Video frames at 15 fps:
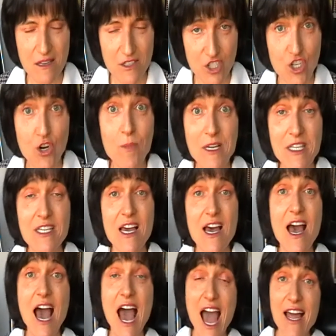
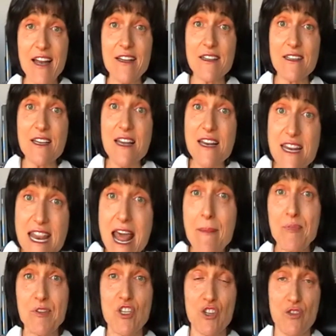Jupiter and
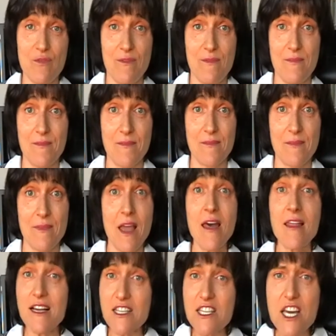Neptune.
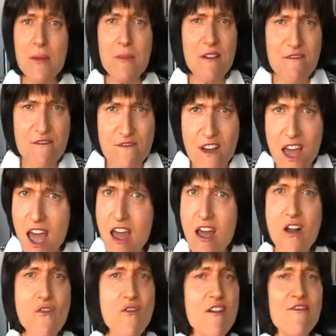That's going to be
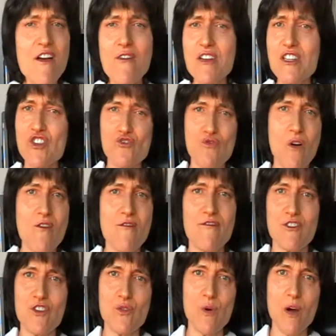very, very strong for
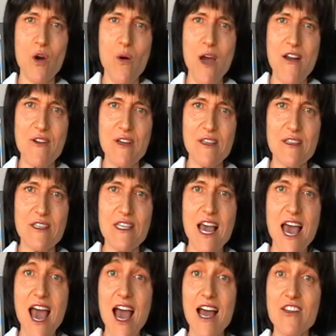you Aquarians,
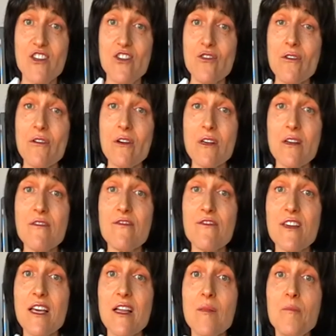and you're going to
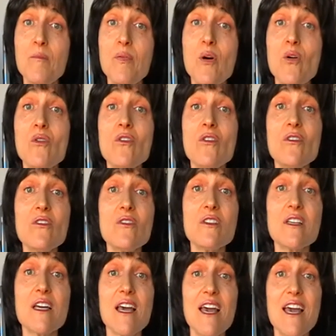feel pulled
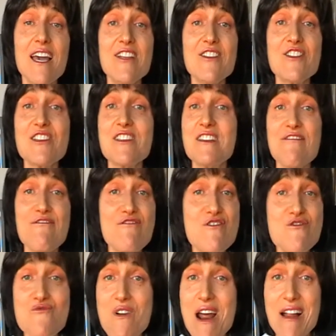into
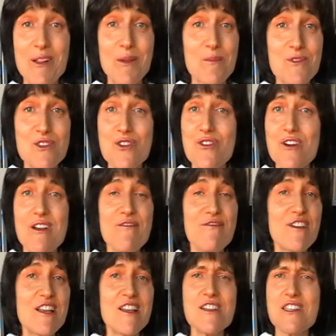different realms. You're going to
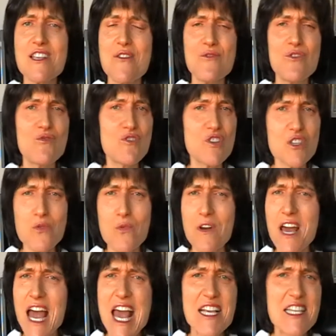feel as though you just want
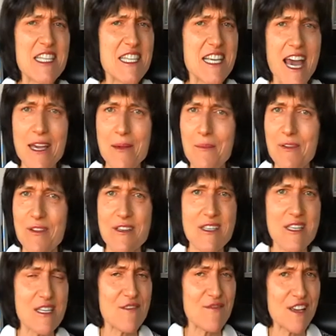to escape. There's
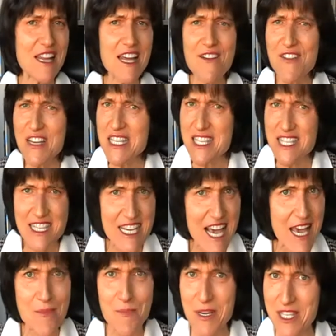this feeling of
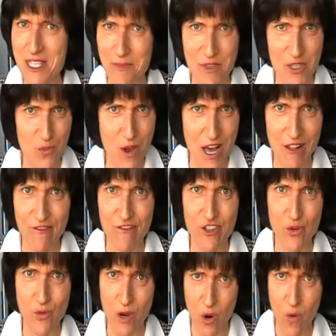escapism as well for
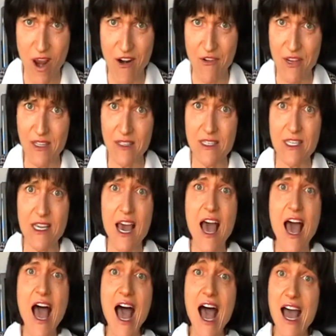you Aquarians,
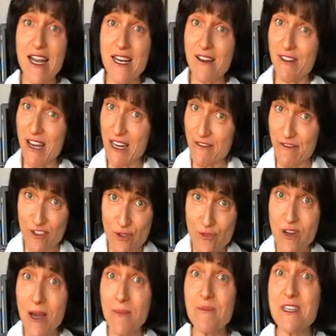and I've had a few
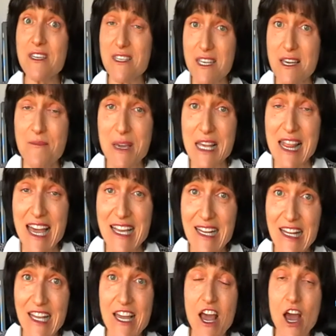come to see me
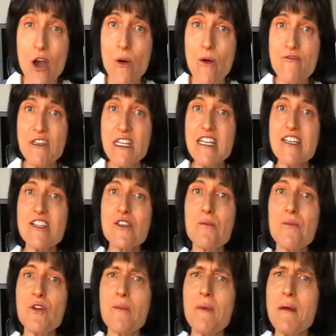lately who've needed to
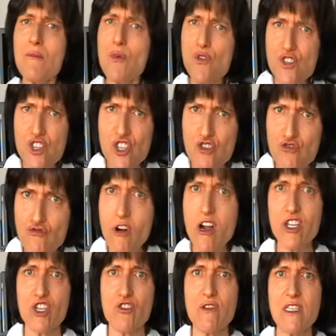put a bit more
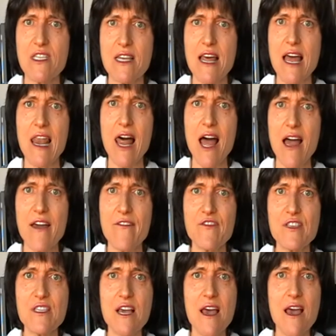structure into their
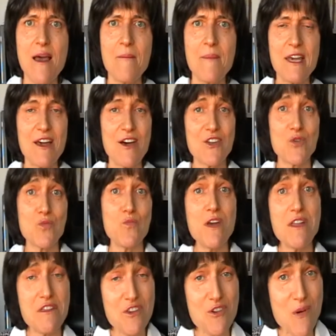lives, because
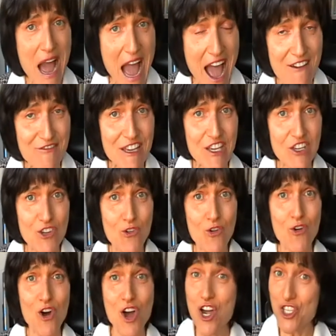with you having
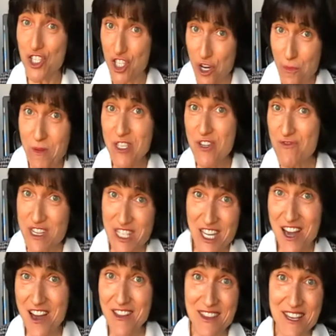your Jupiter
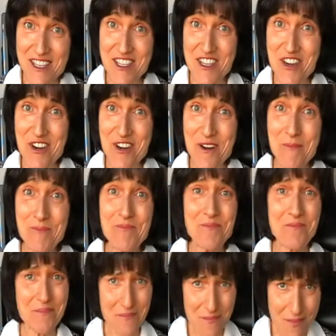return this year,
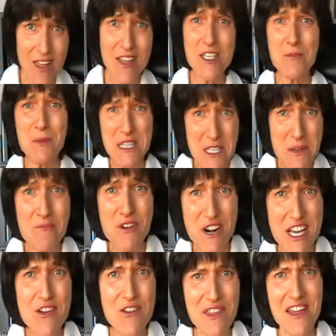there's been some pretty
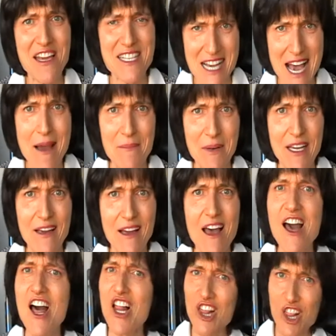good things happening.
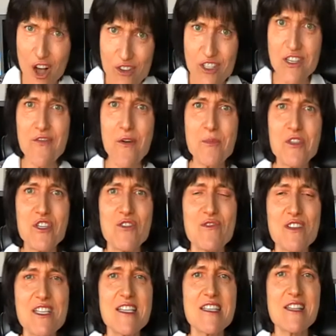Lots of
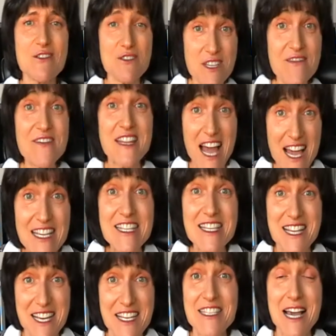opportunities, lots of nice
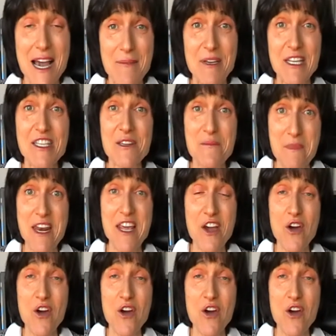things happening to many